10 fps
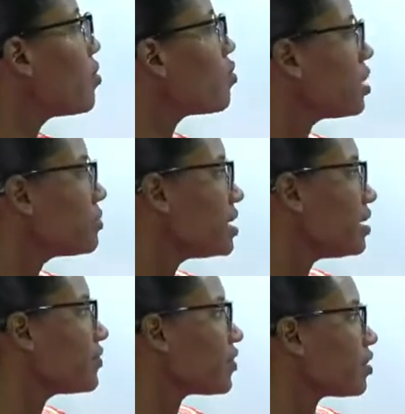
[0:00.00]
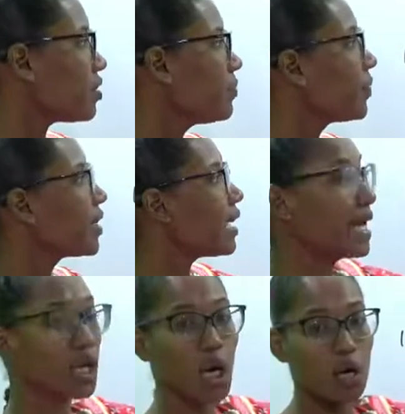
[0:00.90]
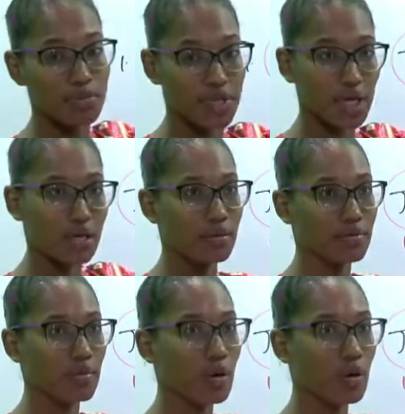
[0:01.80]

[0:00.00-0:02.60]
one main verb, an object,